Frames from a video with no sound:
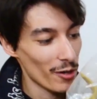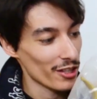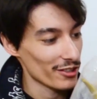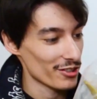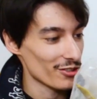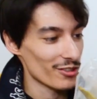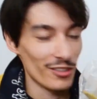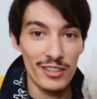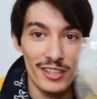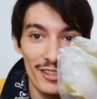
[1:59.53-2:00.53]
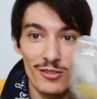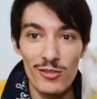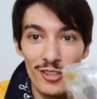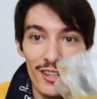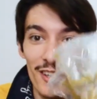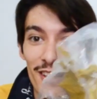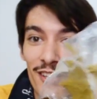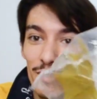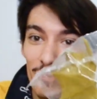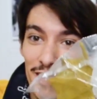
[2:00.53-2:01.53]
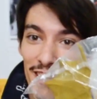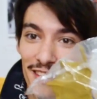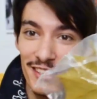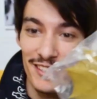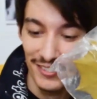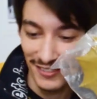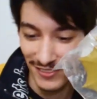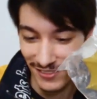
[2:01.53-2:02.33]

Monster King Ghidorah 2019.